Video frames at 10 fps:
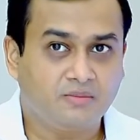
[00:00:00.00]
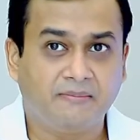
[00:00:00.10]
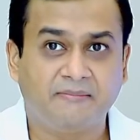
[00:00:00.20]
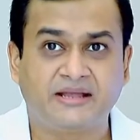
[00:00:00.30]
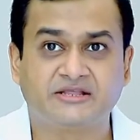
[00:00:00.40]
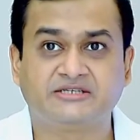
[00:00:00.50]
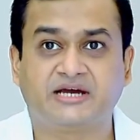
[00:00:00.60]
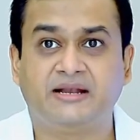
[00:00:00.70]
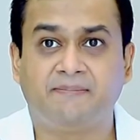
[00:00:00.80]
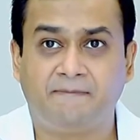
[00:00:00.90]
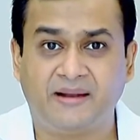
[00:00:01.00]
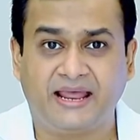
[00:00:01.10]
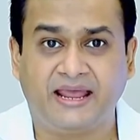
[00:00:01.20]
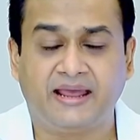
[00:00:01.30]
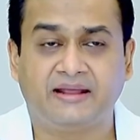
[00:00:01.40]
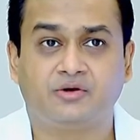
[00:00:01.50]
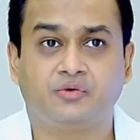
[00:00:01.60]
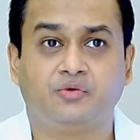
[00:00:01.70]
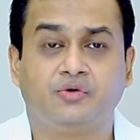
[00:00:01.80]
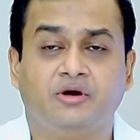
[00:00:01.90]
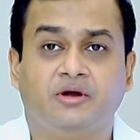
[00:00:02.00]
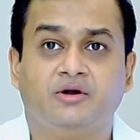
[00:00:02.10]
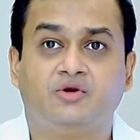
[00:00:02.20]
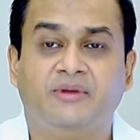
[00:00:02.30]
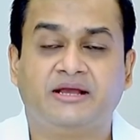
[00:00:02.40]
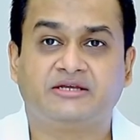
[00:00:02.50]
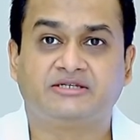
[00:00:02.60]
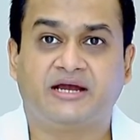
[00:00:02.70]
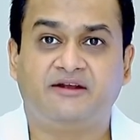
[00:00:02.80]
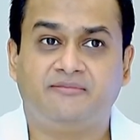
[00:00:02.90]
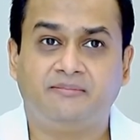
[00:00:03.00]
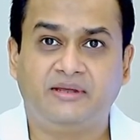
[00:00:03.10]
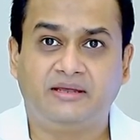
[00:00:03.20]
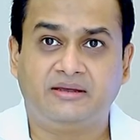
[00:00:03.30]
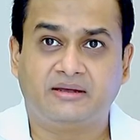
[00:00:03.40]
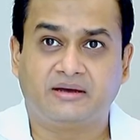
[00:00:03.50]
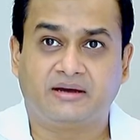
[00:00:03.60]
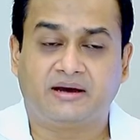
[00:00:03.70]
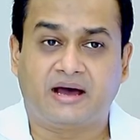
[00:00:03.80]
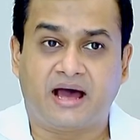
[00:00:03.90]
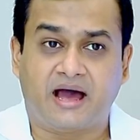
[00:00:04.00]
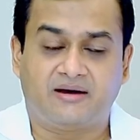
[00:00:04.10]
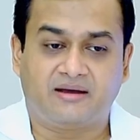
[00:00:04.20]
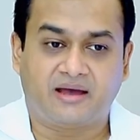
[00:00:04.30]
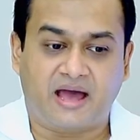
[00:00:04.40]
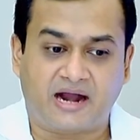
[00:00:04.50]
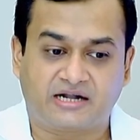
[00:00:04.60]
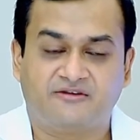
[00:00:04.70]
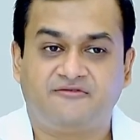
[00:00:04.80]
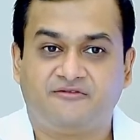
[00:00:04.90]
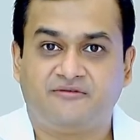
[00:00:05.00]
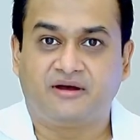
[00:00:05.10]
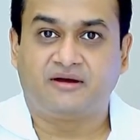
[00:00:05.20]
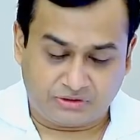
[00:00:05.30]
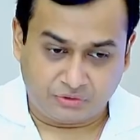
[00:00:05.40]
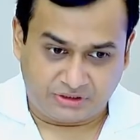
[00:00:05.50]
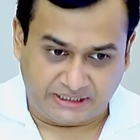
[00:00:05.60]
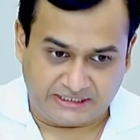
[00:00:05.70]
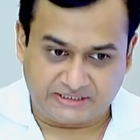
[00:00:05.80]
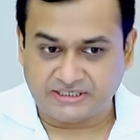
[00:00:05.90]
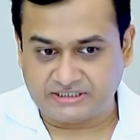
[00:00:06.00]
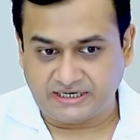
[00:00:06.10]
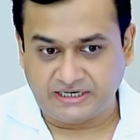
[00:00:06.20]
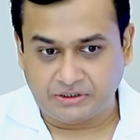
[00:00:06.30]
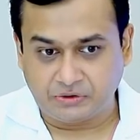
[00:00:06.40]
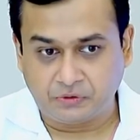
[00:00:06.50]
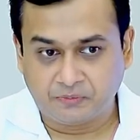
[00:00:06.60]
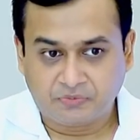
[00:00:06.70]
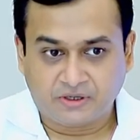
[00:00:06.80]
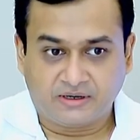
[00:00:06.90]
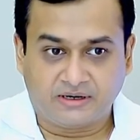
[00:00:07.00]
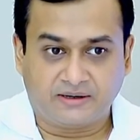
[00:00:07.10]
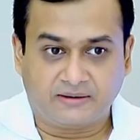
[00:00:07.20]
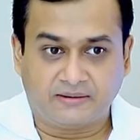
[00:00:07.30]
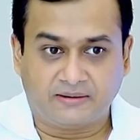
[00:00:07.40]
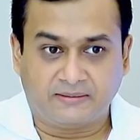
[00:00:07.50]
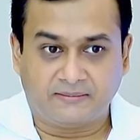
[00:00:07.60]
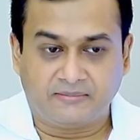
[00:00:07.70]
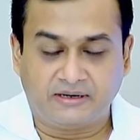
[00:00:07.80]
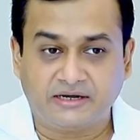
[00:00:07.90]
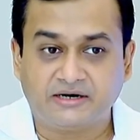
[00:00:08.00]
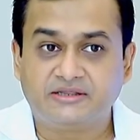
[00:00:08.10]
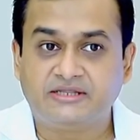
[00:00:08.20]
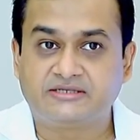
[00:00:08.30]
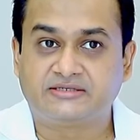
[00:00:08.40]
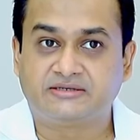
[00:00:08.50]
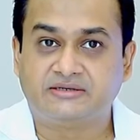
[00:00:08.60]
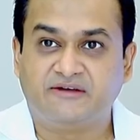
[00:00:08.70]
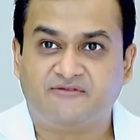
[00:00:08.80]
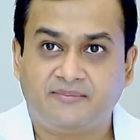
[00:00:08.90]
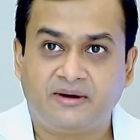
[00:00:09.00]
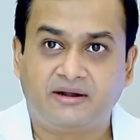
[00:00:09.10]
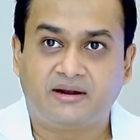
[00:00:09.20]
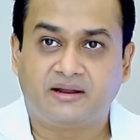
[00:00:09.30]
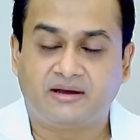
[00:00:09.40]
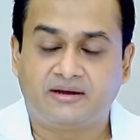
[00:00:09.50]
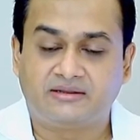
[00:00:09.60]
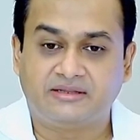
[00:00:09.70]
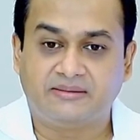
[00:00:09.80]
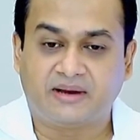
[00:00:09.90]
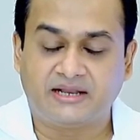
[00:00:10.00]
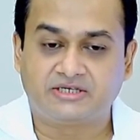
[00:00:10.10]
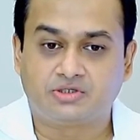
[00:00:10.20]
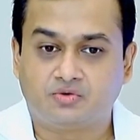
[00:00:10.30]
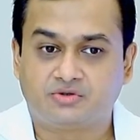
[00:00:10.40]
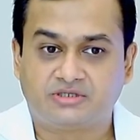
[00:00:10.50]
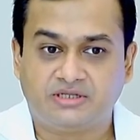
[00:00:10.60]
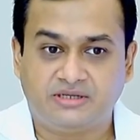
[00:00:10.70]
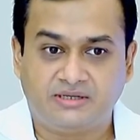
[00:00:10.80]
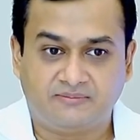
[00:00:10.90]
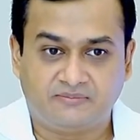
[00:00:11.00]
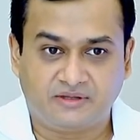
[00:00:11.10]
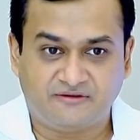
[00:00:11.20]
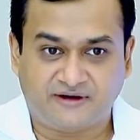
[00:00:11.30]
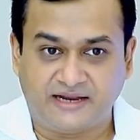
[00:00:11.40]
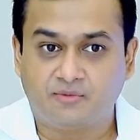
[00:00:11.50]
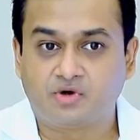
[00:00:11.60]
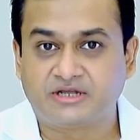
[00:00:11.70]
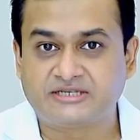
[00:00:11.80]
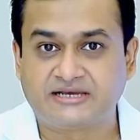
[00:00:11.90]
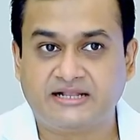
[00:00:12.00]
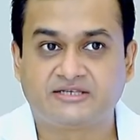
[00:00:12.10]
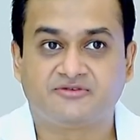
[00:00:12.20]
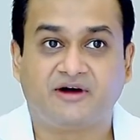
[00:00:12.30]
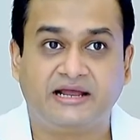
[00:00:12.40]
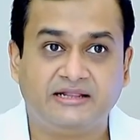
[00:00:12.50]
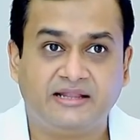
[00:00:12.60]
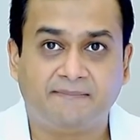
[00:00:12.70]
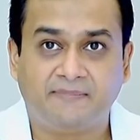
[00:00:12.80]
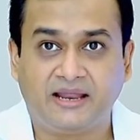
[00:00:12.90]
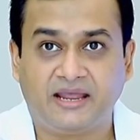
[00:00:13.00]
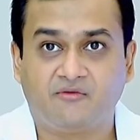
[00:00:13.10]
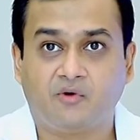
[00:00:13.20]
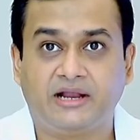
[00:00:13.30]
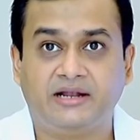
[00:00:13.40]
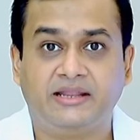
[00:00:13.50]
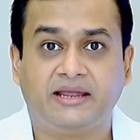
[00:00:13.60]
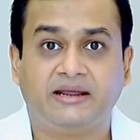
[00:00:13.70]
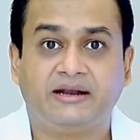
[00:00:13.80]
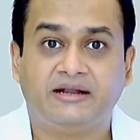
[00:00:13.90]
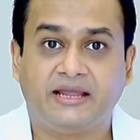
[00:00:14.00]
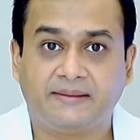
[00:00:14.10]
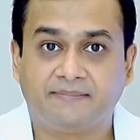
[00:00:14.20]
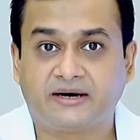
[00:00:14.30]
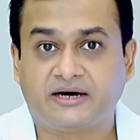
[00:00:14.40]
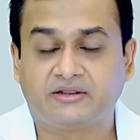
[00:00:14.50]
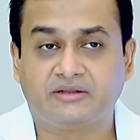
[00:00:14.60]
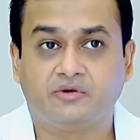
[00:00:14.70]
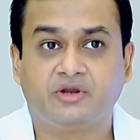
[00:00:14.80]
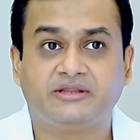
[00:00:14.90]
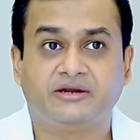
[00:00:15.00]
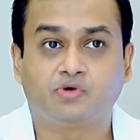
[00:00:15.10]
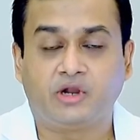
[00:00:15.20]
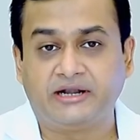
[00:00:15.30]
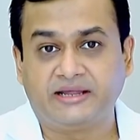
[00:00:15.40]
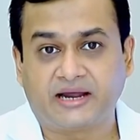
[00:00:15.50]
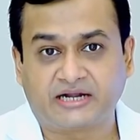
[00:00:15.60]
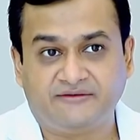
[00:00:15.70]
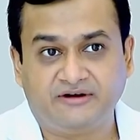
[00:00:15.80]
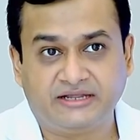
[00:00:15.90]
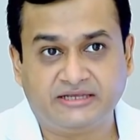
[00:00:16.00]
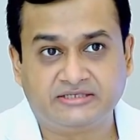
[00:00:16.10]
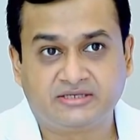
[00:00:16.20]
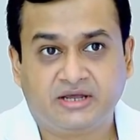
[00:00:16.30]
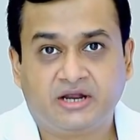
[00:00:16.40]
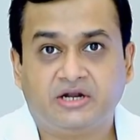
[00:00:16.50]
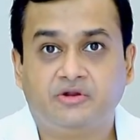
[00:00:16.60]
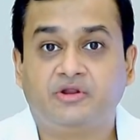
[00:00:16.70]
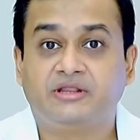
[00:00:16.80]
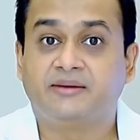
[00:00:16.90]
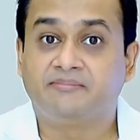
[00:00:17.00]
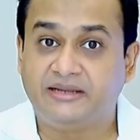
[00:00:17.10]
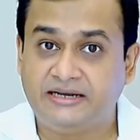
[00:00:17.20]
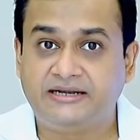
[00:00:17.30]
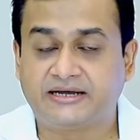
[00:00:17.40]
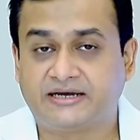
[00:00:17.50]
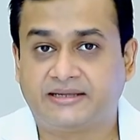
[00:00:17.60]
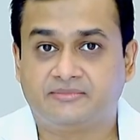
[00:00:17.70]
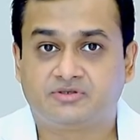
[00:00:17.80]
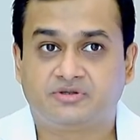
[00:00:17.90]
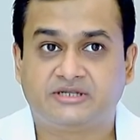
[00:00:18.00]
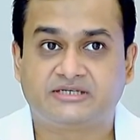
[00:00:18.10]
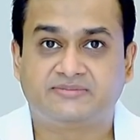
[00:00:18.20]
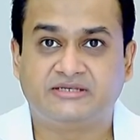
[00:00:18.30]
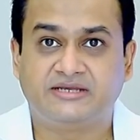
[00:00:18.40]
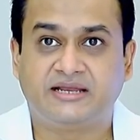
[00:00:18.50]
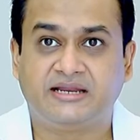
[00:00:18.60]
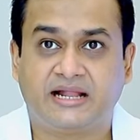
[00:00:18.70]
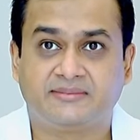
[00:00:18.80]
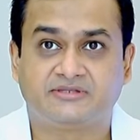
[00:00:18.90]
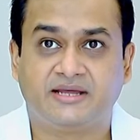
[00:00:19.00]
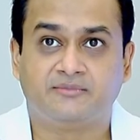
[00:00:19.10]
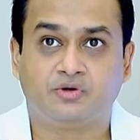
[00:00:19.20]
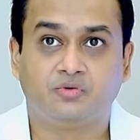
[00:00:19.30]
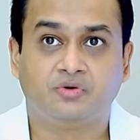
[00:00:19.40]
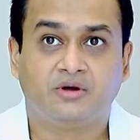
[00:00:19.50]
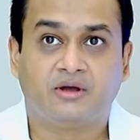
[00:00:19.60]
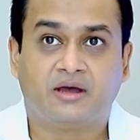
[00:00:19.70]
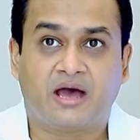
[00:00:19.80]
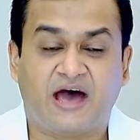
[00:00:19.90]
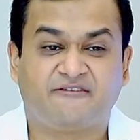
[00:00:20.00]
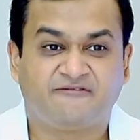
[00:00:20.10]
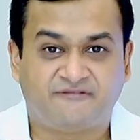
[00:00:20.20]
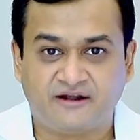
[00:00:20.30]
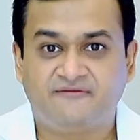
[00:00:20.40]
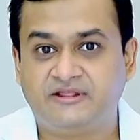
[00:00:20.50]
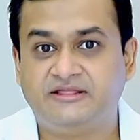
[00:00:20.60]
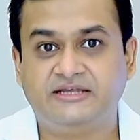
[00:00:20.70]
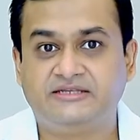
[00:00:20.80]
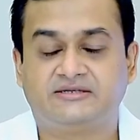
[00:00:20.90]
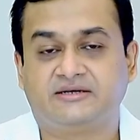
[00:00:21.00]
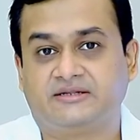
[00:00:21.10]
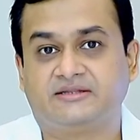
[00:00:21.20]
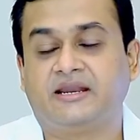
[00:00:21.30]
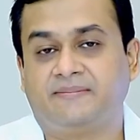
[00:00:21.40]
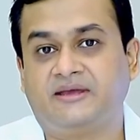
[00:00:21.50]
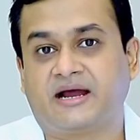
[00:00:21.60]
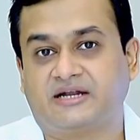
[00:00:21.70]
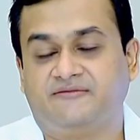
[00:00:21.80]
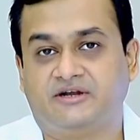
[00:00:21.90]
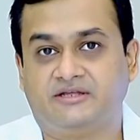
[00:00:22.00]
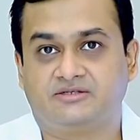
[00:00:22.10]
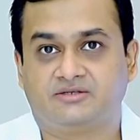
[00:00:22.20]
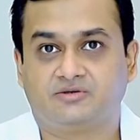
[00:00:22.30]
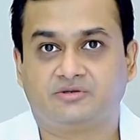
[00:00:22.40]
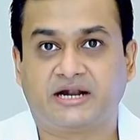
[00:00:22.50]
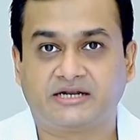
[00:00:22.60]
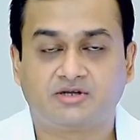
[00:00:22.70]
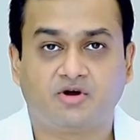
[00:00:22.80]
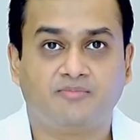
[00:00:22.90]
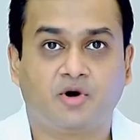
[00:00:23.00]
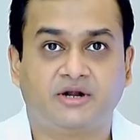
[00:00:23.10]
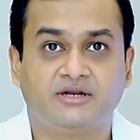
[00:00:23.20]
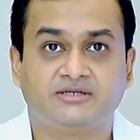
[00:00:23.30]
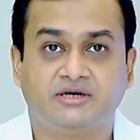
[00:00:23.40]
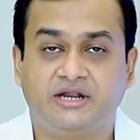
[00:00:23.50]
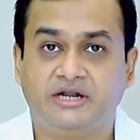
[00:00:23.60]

make the child play, to make the child be active, to teach the child to learn these developmental the milestones, the fine motor skills while they play, while they take bath, during their toileting activities, during their meal time. So this basically helps them to have fun with these therapy activities. So that is how important is early